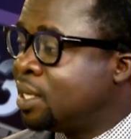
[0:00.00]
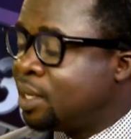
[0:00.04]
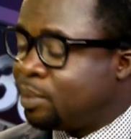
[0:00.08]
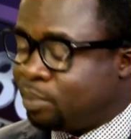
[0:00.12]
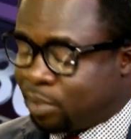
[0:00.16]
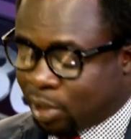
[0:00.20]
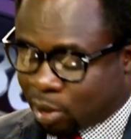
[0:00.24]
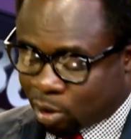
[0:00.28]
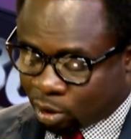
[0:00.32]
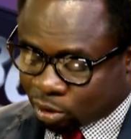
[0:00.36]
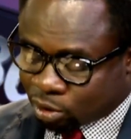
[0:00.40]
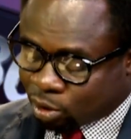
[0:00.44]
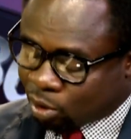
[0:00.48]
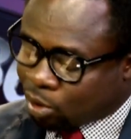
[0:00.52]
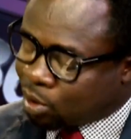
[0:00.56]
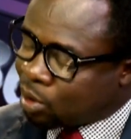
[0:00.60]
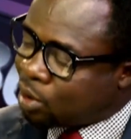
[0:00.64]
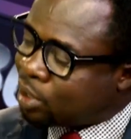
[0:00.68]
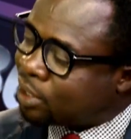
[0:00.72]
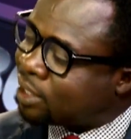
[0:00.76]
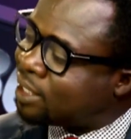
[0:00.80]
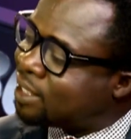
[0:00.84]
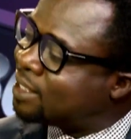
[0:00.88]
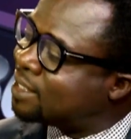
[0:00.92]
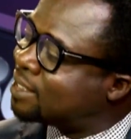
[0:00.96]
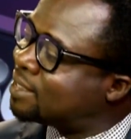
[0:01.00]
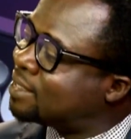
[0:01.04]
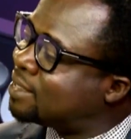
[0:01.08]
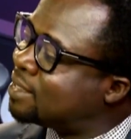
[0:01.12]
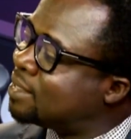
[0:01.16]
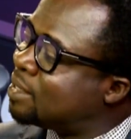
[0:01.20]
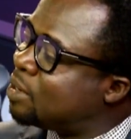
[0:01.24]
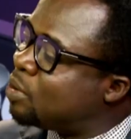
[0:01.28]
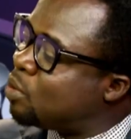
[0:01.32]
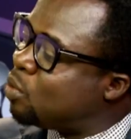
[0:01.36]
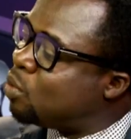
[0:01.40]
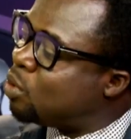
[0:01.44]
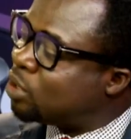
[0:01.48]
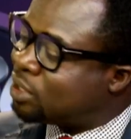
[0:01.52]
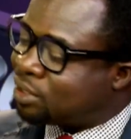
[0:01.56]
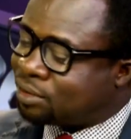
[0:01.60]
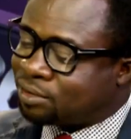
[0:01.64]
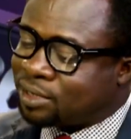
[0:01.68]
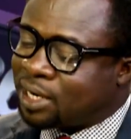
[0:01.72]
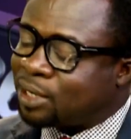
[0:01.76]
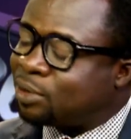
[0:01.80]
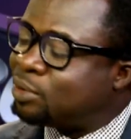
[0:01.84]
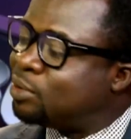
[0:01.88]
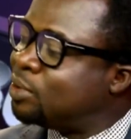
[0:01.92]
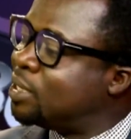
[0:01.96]
Because law is what
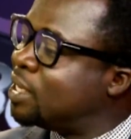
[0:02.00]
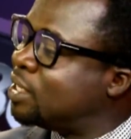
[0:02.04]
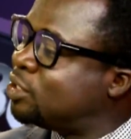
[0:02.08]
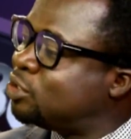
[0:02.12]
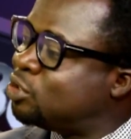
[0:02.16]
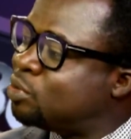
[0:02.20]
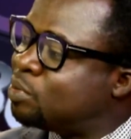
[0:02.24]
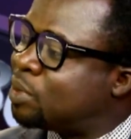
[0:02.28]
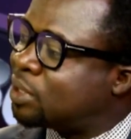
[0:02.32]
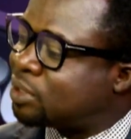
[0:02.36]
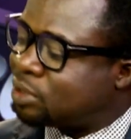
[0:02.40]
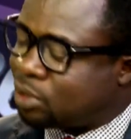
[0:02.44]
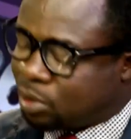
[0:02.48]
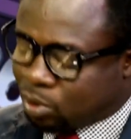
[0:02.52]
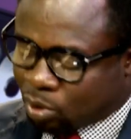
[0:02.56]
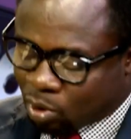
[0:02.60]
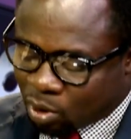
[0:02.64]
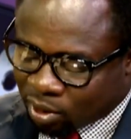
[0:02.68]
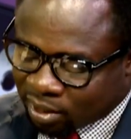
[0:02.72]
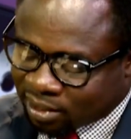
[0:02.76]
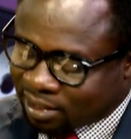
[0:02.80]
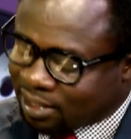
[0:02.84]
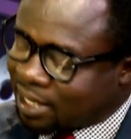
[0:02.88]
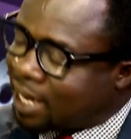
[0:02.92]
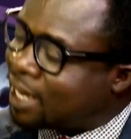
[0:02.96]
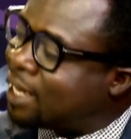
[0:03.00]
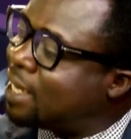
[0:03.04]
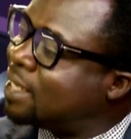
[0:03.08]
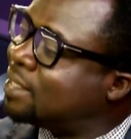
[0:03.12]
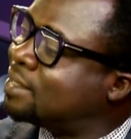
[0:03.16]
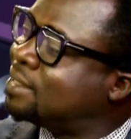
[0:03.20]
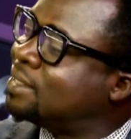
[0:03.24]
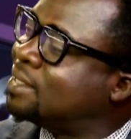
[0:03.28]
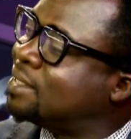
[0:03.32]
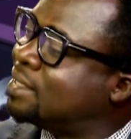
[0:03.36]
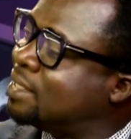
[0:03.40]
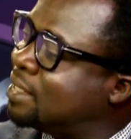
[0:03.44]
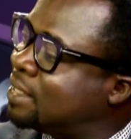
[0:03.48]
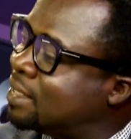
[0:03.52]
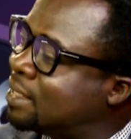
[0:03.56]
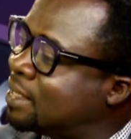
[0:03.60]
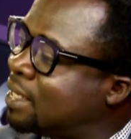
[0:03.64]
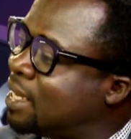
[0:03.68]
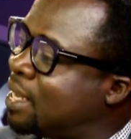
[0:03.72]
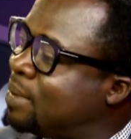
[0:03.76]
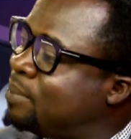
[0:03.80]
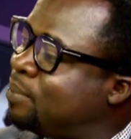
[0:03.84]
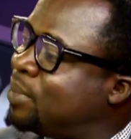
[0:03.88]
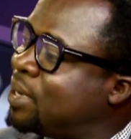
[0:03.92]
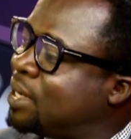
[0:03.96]
regulates humans. Law is the highest reasoning
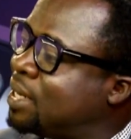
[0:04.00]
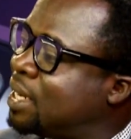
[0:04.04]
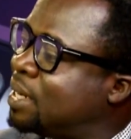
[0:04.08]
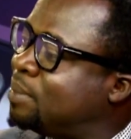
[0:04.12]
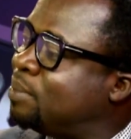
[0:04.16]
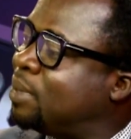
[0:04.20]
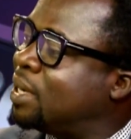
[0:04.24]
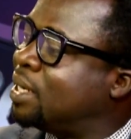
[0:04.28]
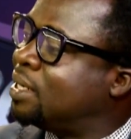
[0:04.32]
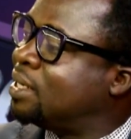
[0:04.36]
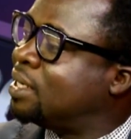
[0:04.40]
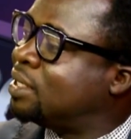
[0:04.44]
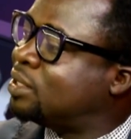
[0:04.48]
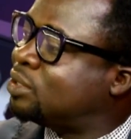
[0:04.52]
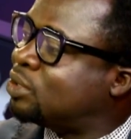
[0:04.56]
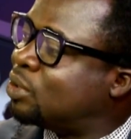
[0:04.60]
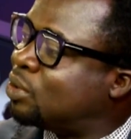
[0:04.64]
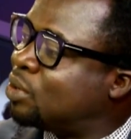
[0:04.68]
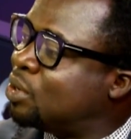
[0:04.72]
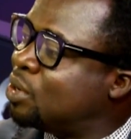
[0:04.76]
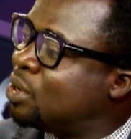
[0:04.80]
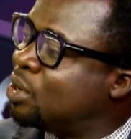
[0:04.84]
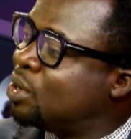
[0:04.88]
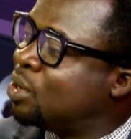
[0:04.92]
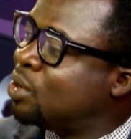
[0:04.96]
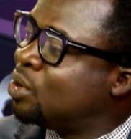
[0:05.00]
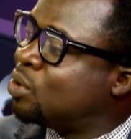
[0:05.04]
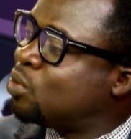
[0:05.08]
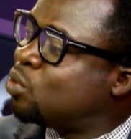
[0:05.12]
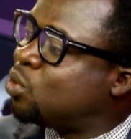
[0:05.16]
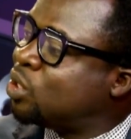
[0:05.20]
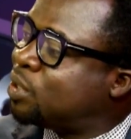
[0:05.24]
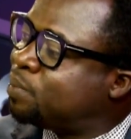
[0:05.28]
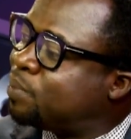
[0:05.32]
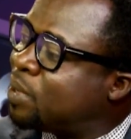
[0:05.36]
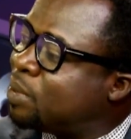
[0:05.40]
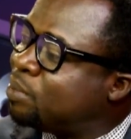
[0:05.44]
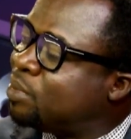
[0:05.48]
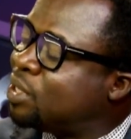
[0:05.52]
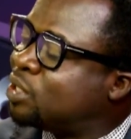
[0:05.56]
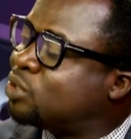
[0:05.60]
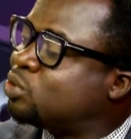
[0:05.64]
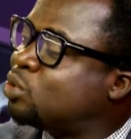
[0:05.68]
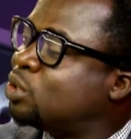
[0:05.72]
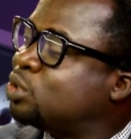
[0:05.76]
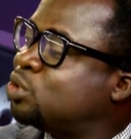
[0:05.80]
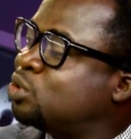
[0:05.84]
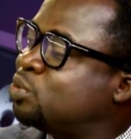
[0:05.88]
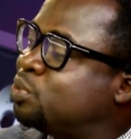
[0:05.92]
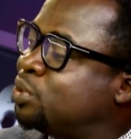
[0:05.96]
embedded by nature, which permits
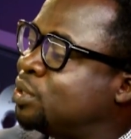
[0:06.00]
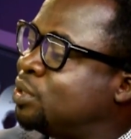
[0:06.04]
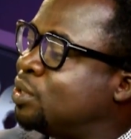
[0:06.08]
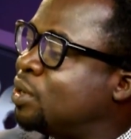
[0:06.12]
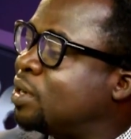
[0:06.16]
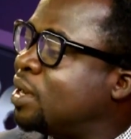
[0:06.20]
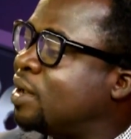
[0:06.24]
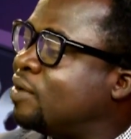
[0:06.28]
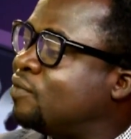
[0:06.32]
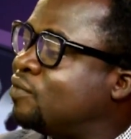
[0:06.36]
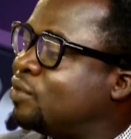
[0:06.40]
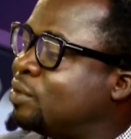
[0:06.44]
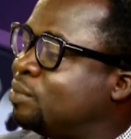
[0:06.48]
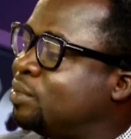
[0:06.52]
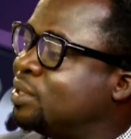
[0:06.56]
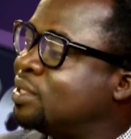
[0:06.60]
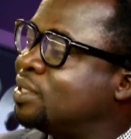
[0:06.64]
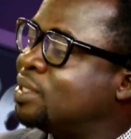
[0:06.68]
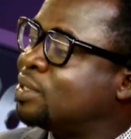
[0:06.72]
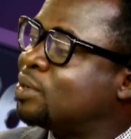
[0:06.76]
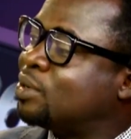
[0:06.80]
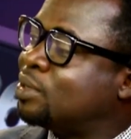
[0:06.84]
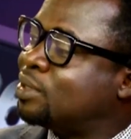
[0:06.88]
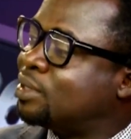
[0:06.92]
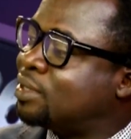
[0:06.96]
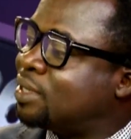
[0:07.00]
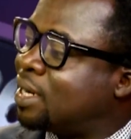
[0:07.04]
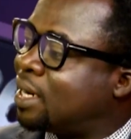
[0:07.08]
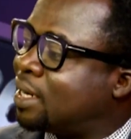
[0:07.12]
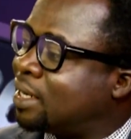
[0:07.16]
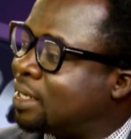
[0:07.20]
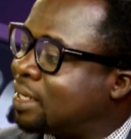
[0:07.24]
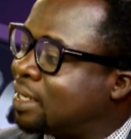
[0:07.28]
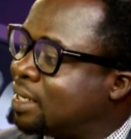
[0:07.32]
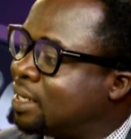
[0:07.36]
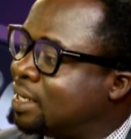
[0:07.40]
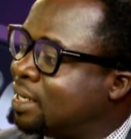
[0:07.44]
what should be done and forbids the contrary.